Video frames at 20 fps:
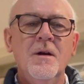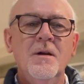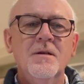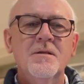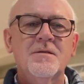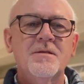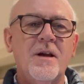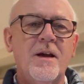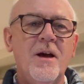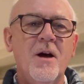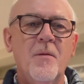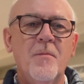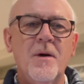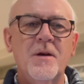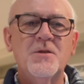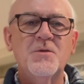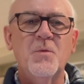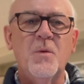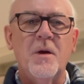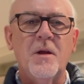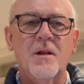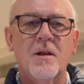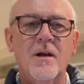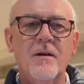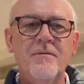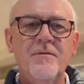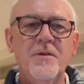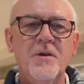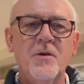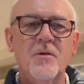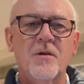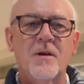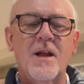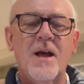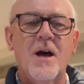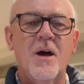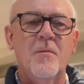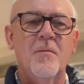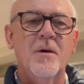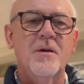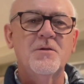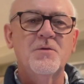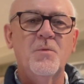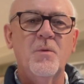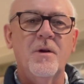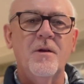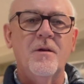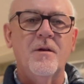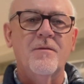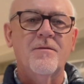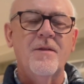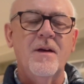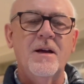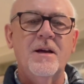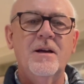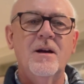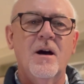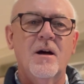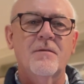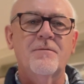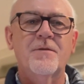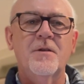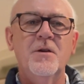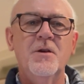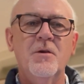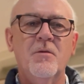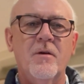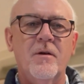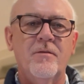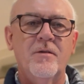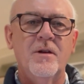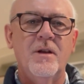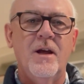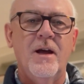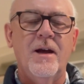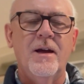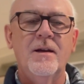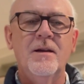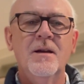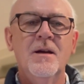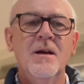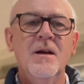say how much we love you and how much we thank God for you every day.